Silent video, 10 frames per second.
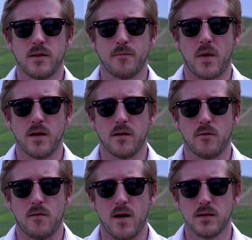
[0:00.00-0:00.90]
that might
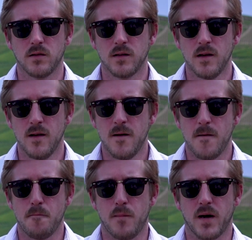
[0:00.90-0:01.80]
arise.
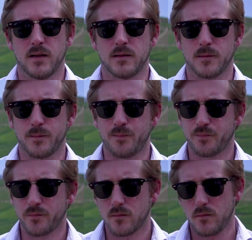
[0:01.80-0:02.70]
But
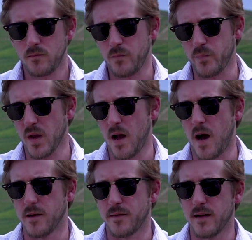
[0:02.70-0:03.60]

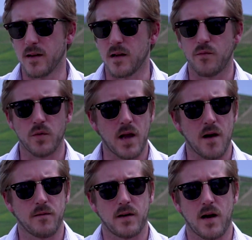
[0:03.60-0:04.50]
I think if we
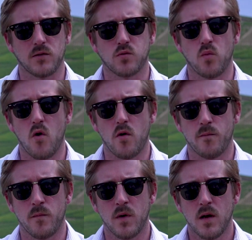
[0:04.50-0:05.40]
have a nice
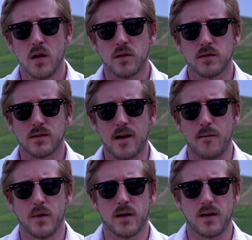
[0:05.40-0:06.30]
warm
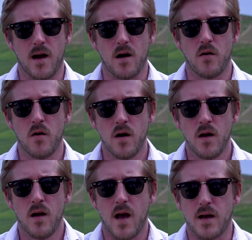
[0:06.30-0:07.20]
summer now
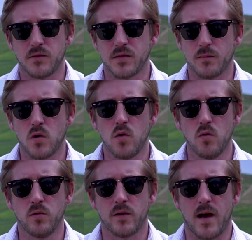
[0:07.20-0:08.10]
and some
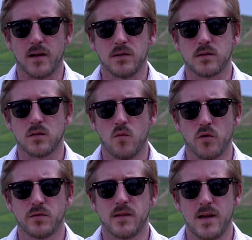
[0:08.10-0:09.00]
cool nights
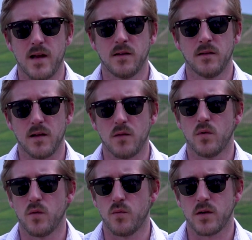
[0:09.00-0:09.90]
towards the end,
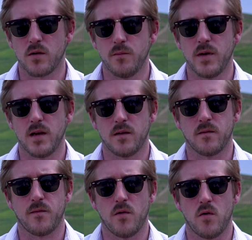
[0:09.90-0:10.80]
we could be in
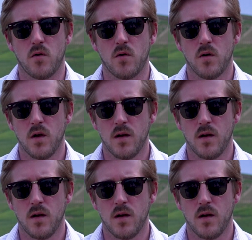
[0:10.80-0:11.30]
for